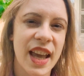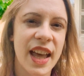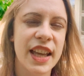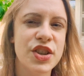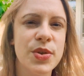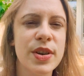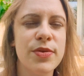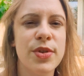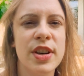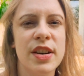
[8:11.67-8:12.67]
And yoga
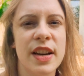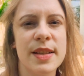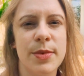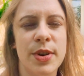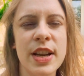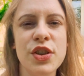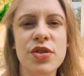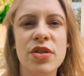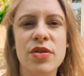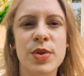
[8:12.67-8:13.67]
for inner
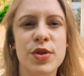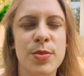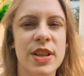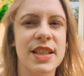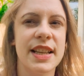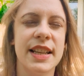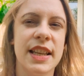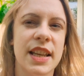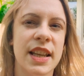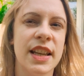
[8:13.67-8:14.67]
exploration, which
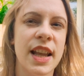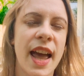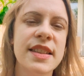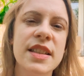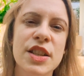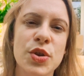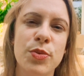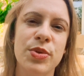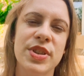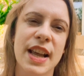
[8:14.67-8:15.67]
basically enhances your
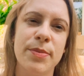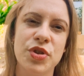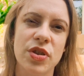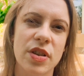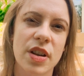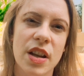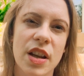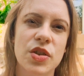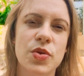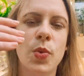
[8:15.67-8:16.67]
perception
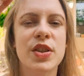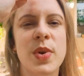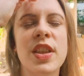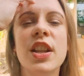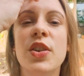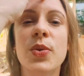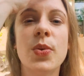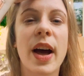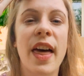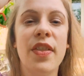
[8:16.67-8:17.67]
to what's within you
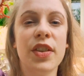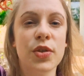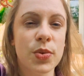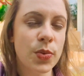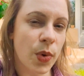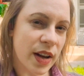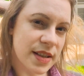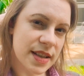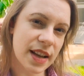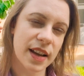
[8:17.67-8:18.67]
and to
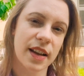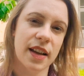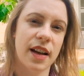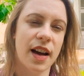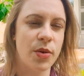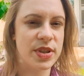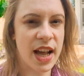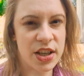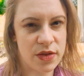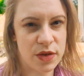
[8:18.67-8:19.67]
what's
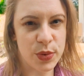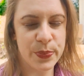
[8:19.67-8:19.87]
outside of you.